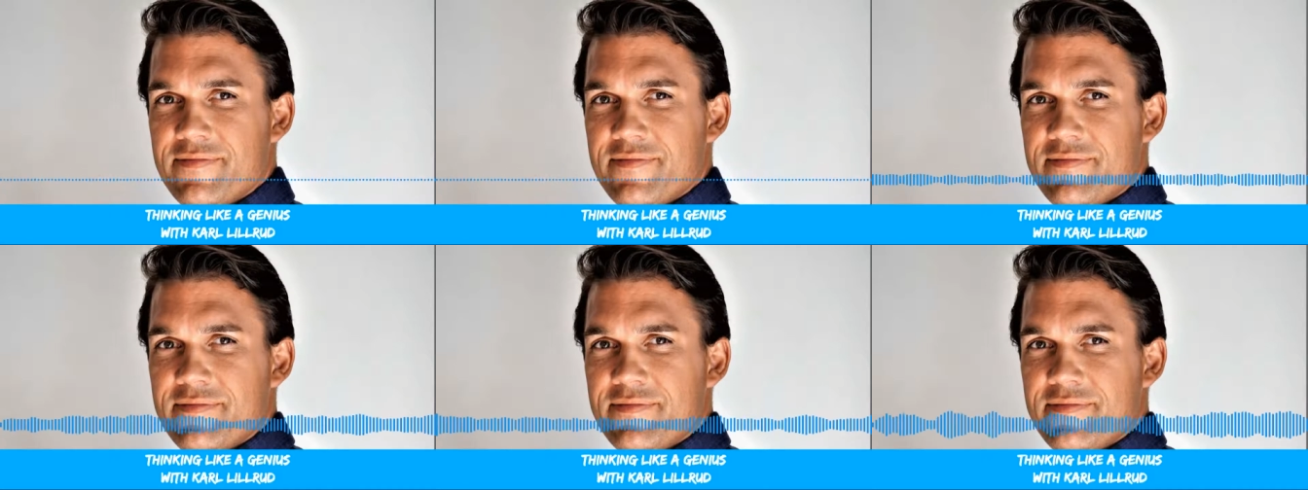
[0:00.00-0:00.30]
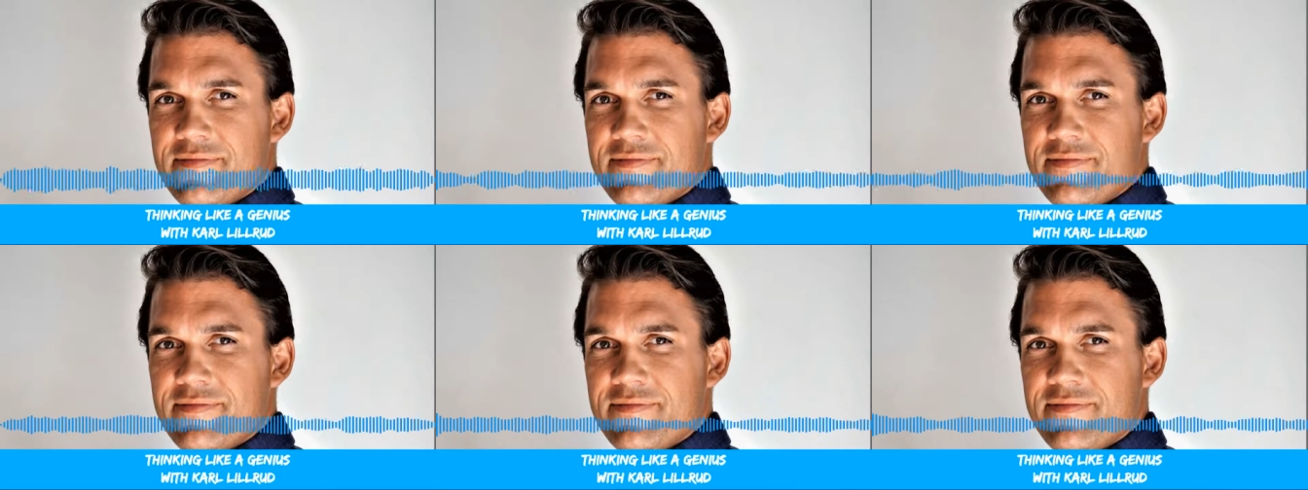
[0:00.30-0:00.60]
and
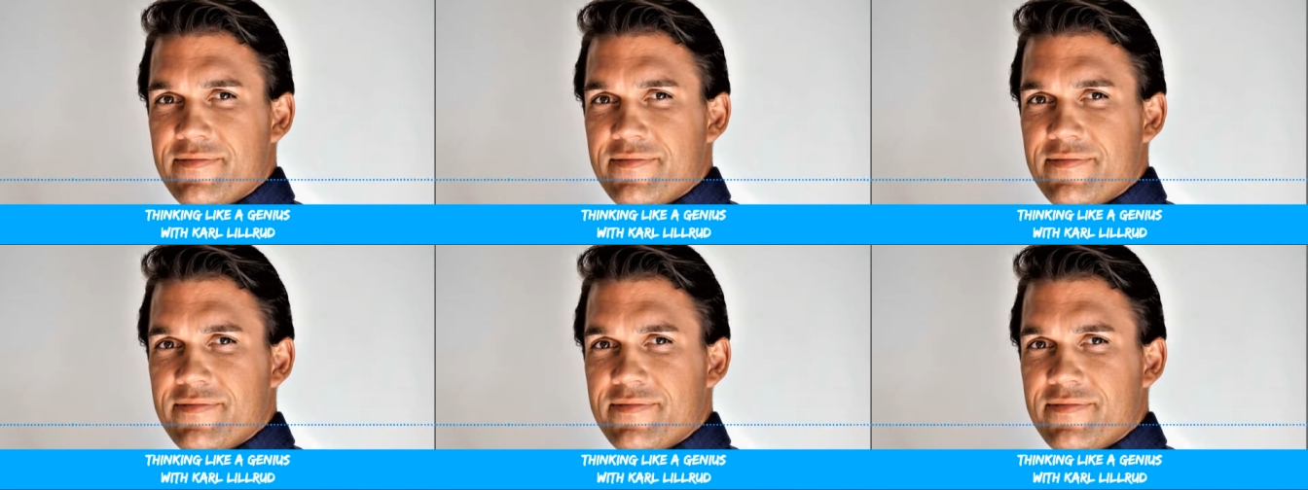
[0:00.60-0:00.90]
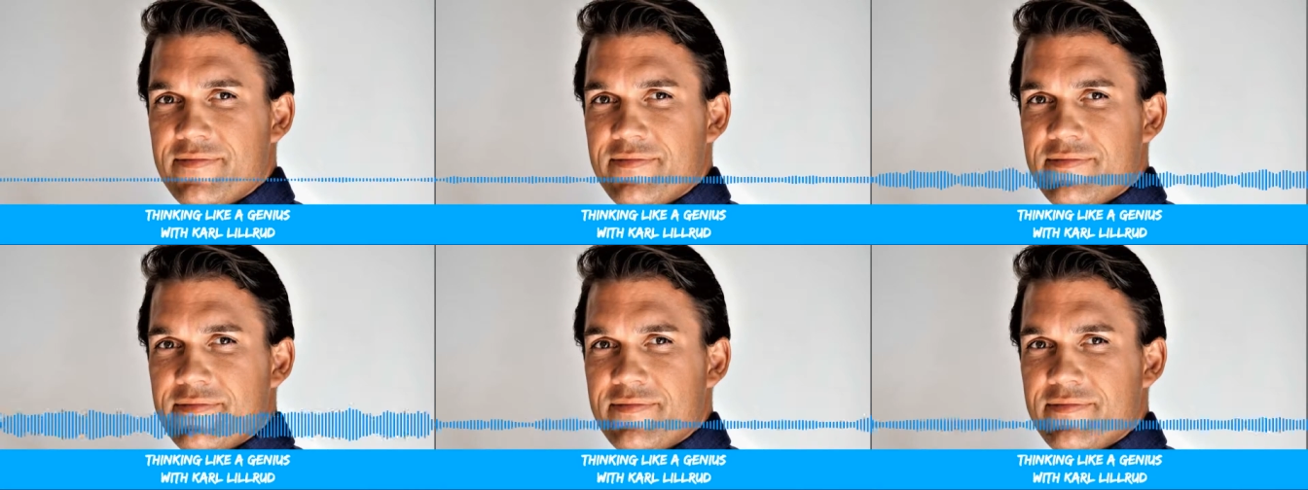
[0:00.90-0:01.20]
then
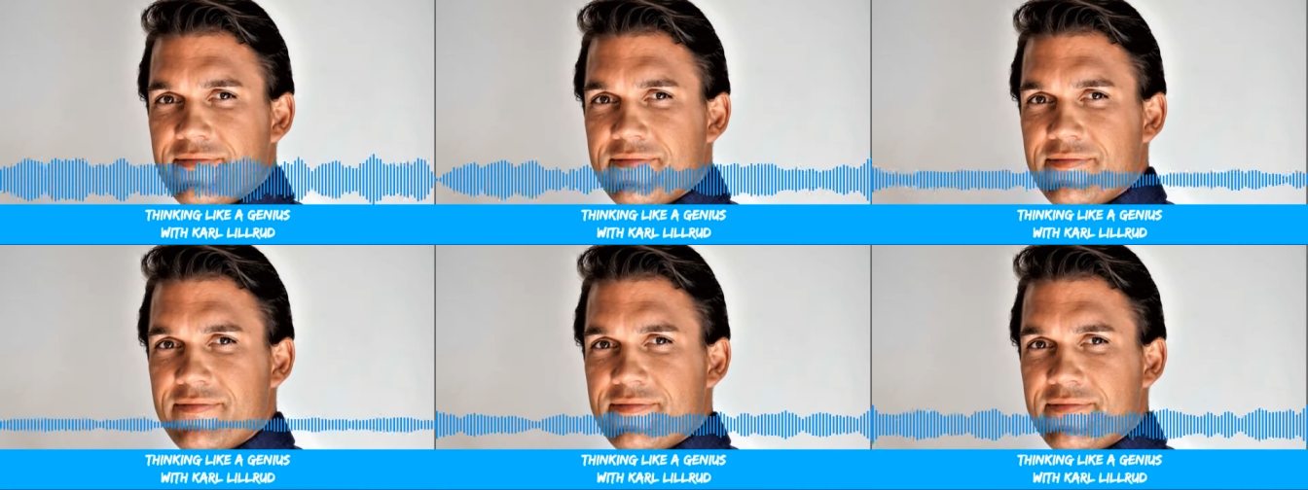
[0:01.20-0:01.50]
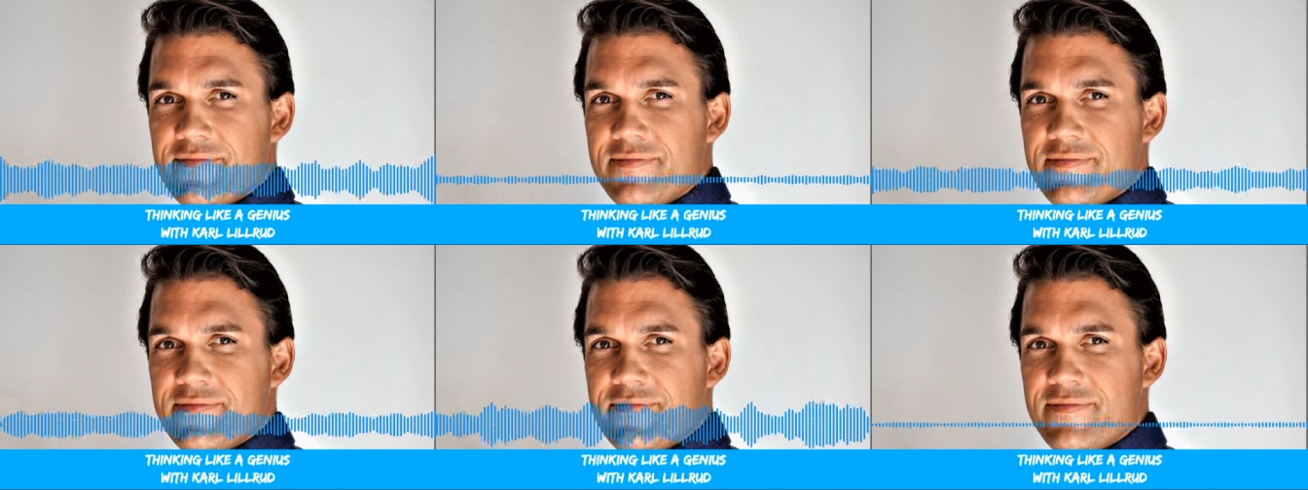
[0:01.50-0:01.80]
you're very
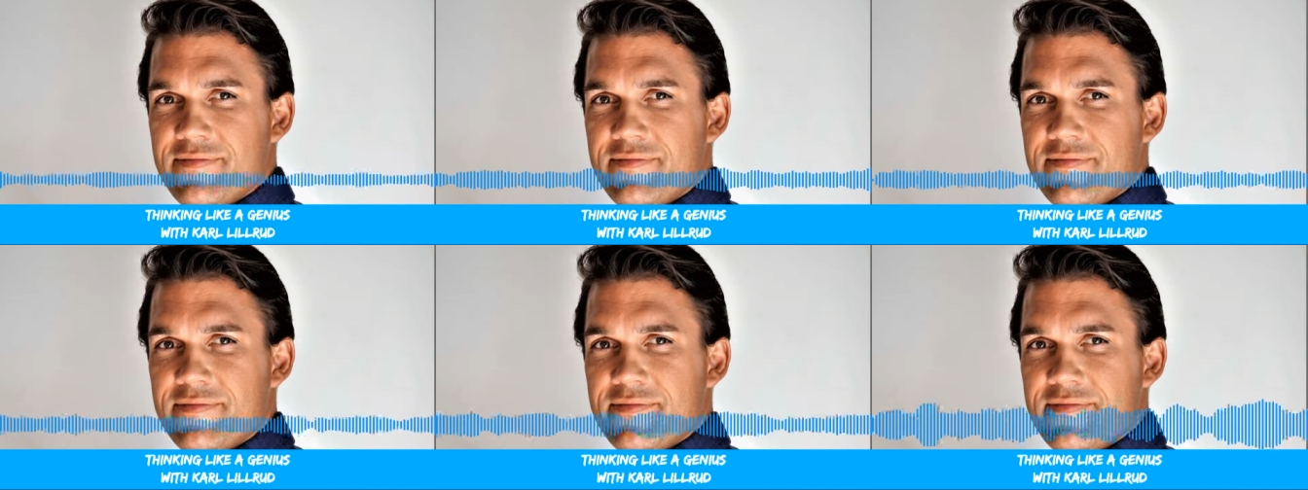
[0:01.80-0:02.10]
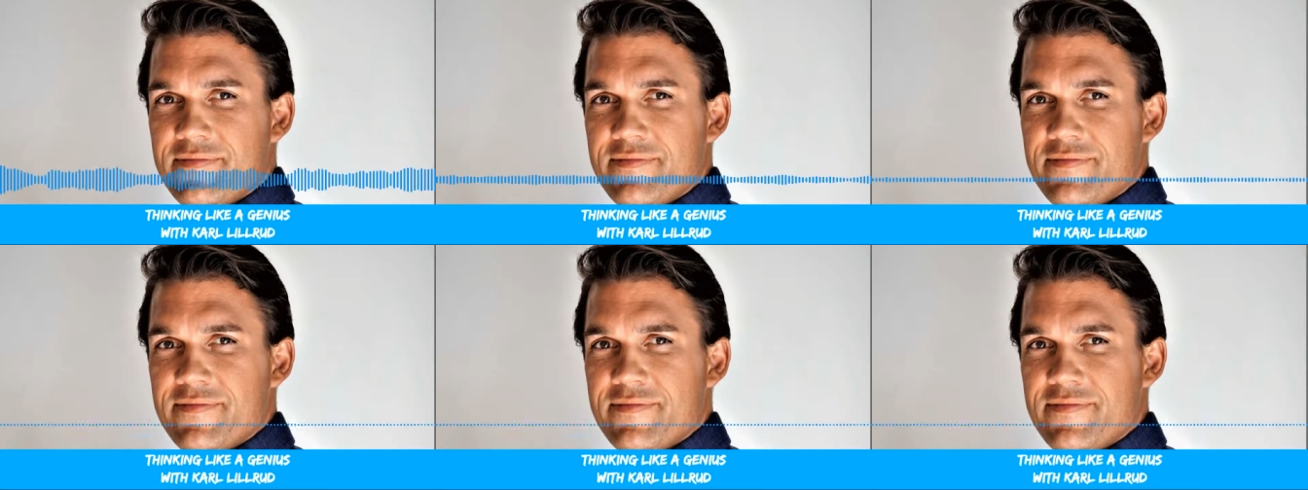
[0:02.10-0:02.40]
much looking
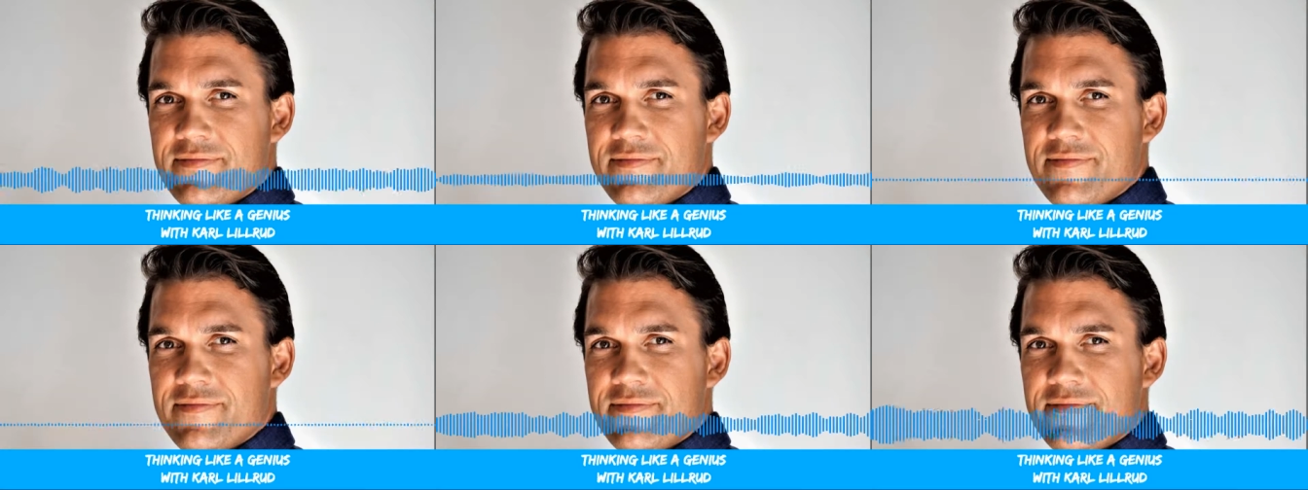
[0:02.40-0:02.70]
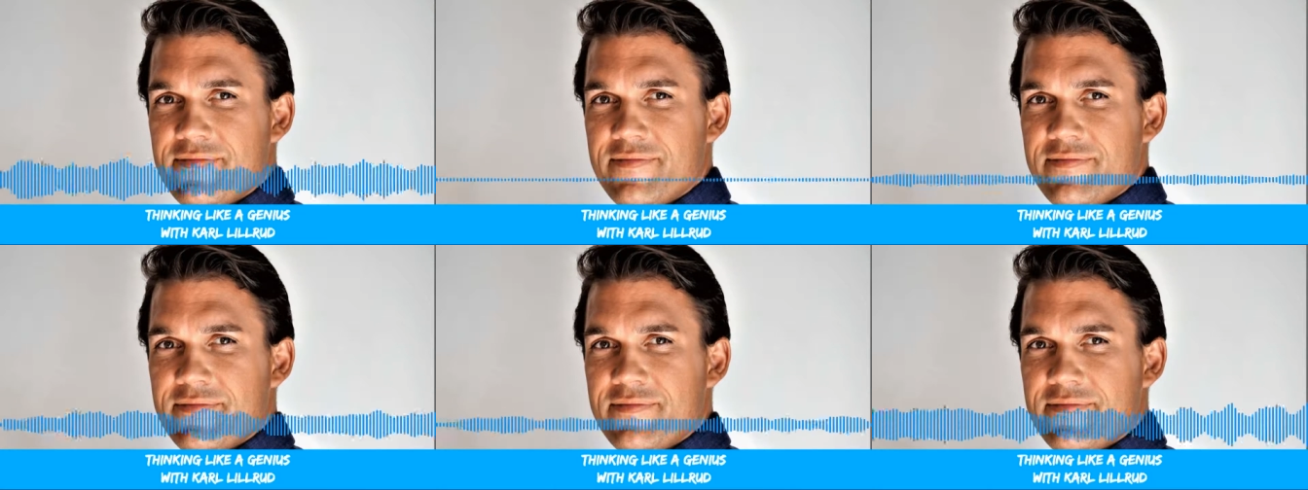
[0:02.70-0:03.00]
at
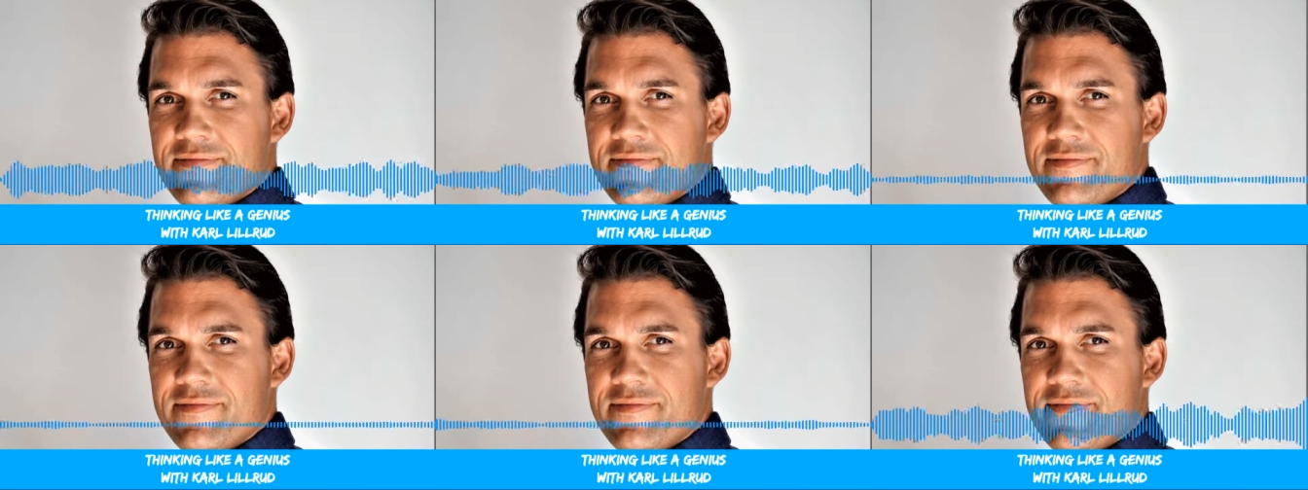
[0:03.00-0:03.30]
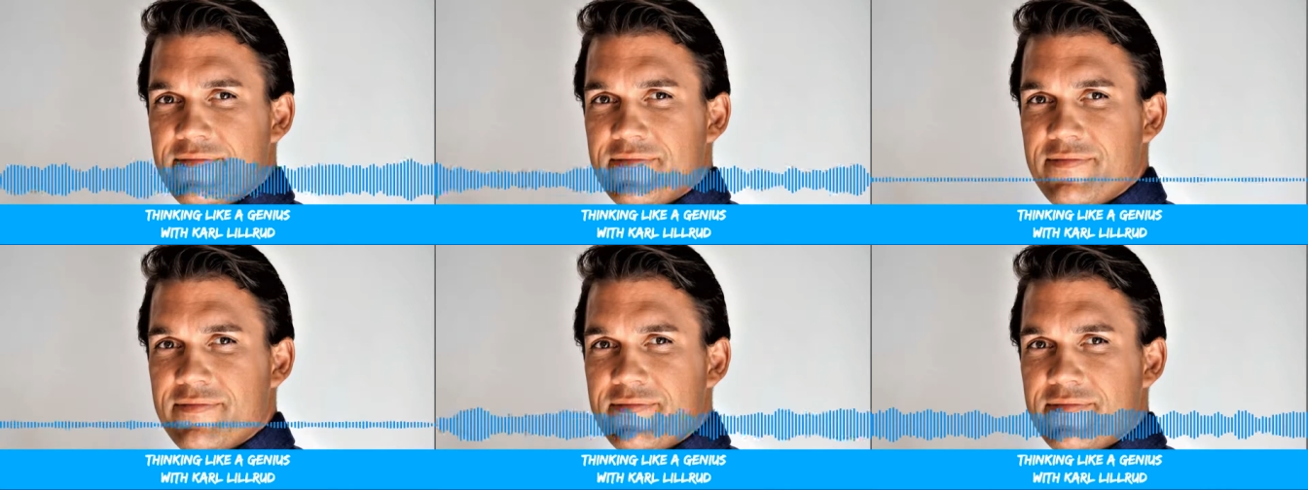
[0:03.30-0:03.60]
applicable
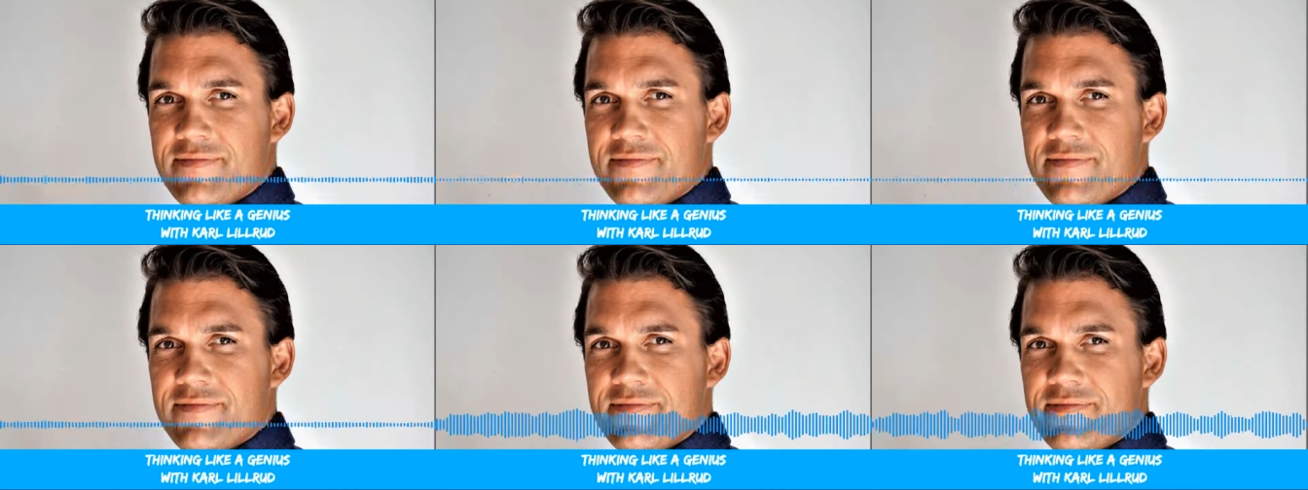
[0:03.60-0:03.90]
parts of,